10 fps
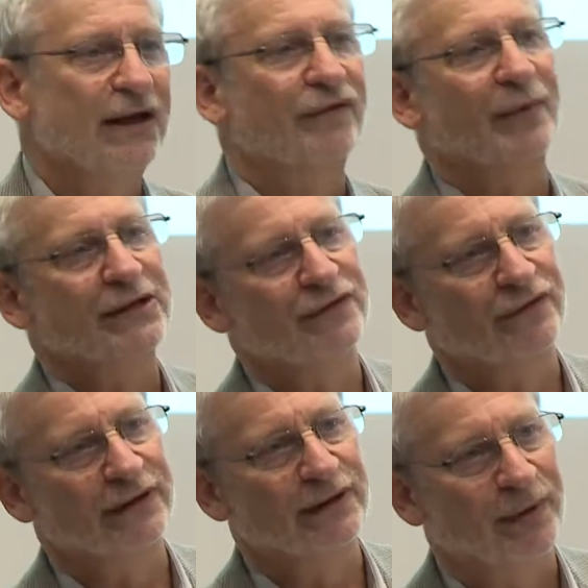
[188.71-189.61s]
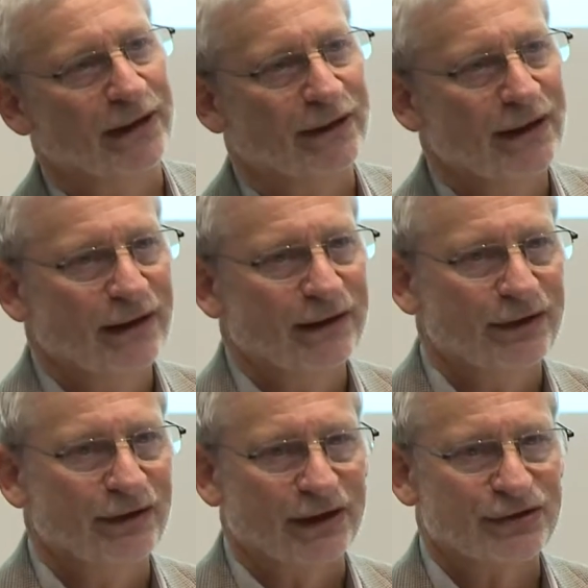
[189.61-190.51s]
If it makes you feel any better, the
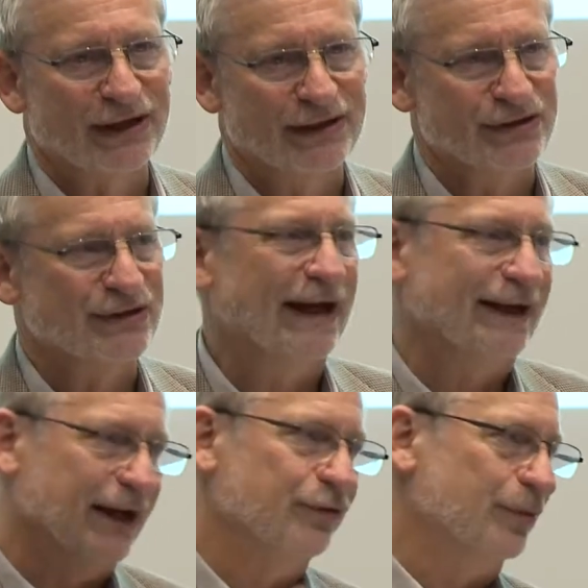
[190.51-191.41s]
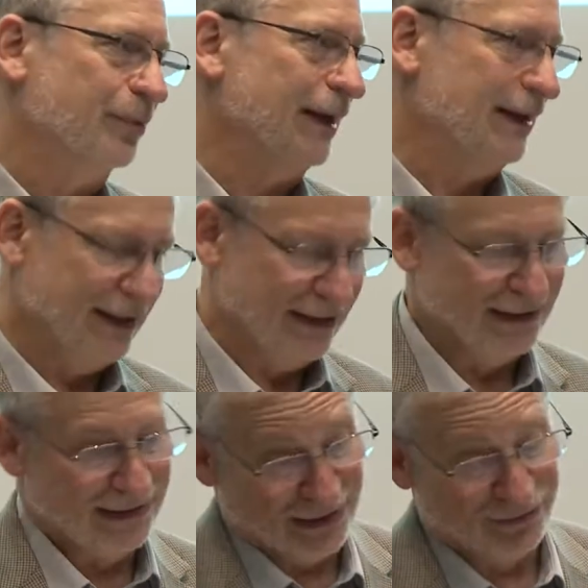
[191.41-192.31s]
United States is 800 per
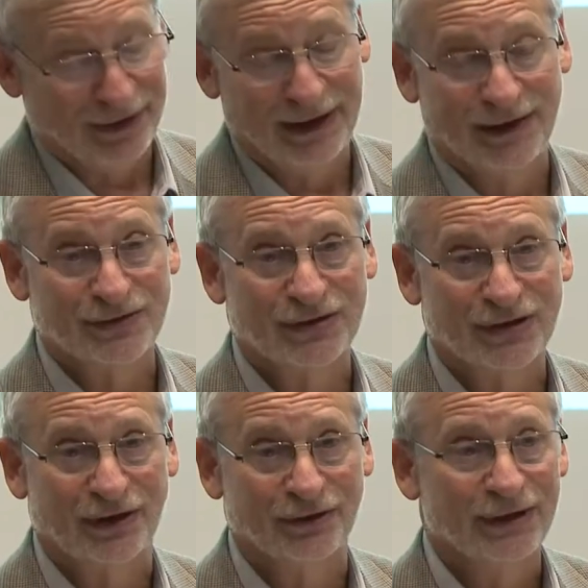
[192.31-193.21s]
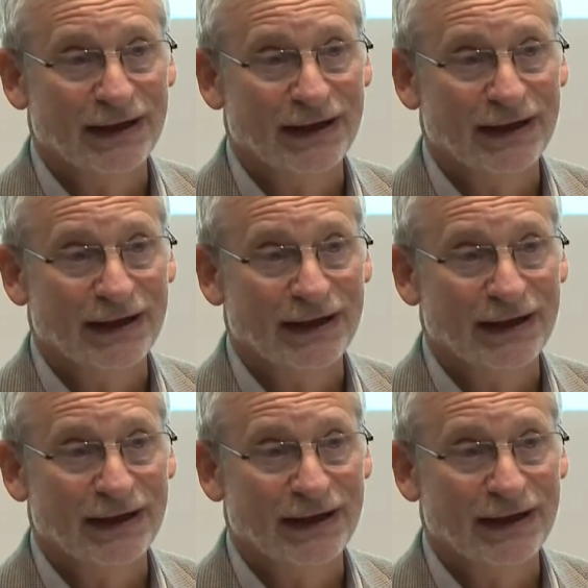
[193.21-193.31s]
100,000, so